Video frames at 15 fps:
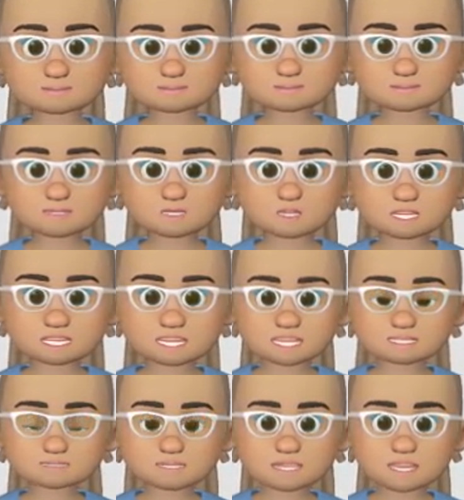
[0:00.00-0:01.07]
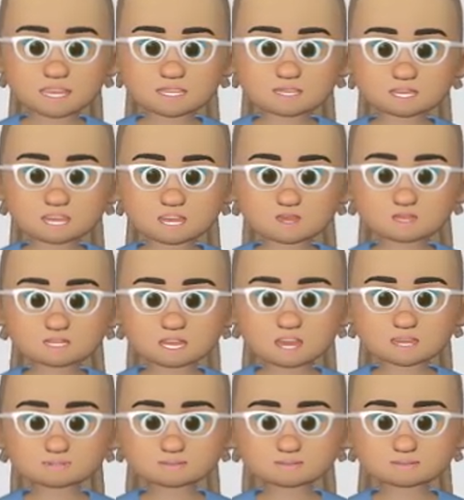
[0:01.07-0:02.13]
you have an H on the
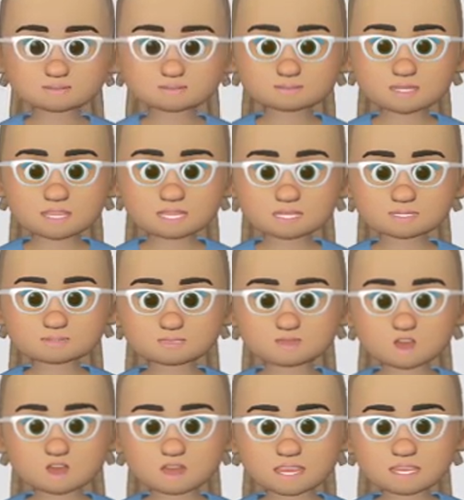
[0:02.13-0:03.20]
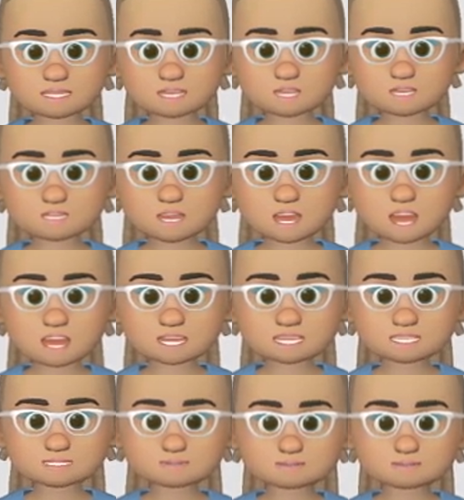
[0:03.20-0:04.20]
top and an OH in the bottom,